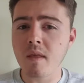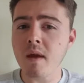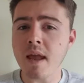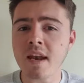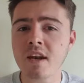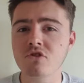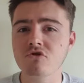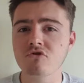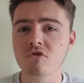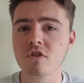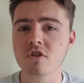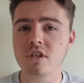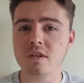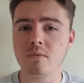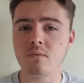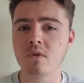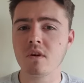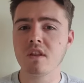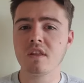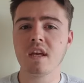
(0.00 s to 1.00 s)
in astrology,
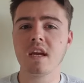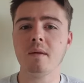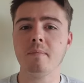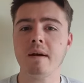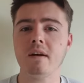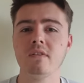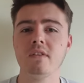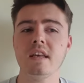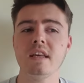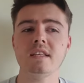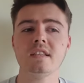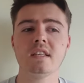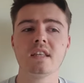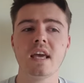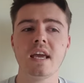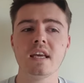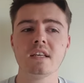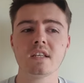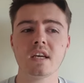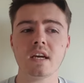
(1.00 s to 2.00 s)
you want to think about these
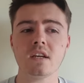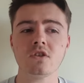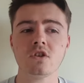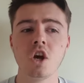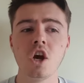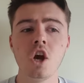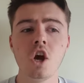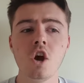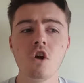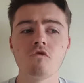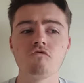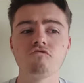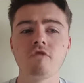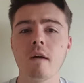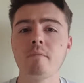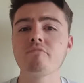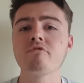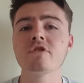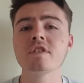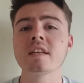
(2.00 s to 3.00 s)
things as
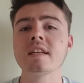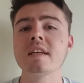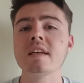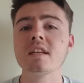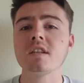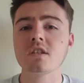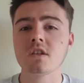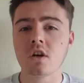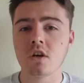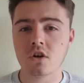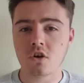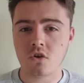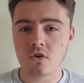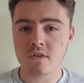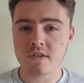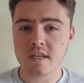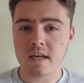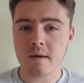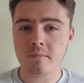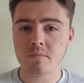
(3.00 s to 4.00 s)
representing certain
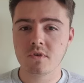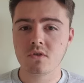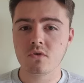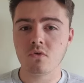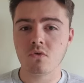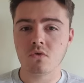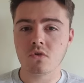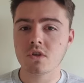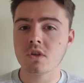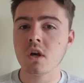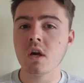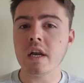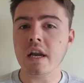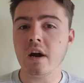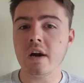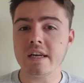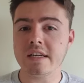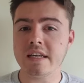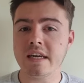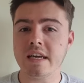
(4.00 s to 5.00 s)
concepts or certain
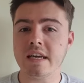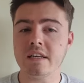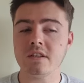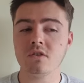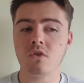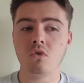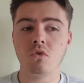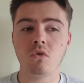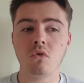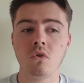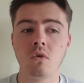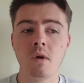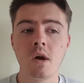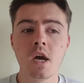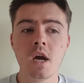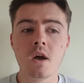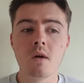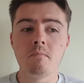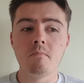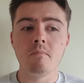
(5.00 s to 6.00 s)
ideas, or
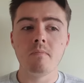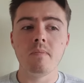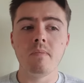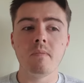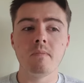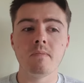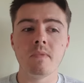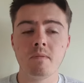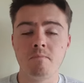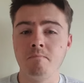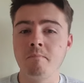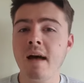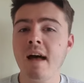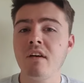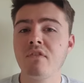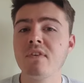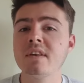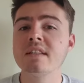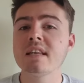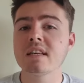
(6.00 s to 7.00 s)

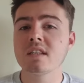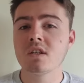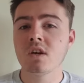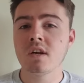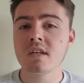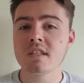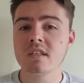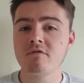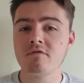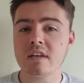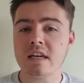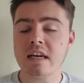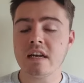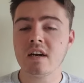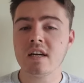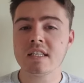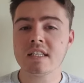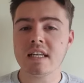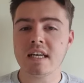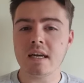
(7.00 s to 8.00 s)
metaphysics ties in really
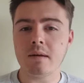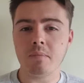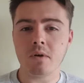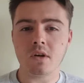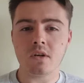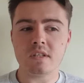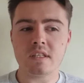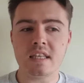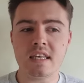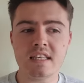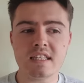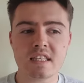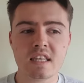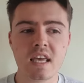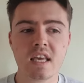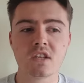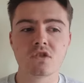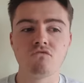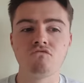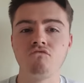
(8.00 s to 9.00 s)
nicely here because these
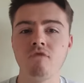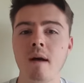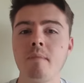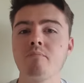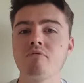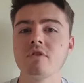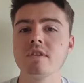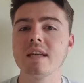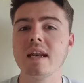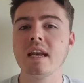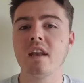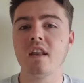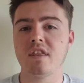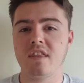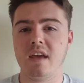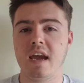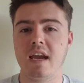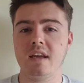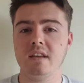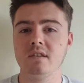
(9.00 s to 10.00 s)
things represent
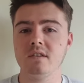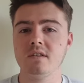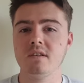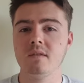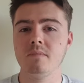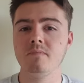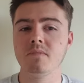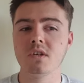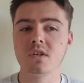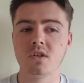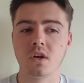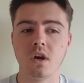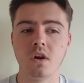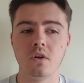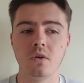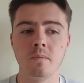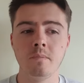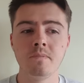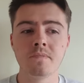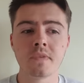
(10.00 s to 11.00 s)
things.
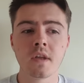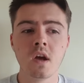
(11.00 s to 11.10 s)
So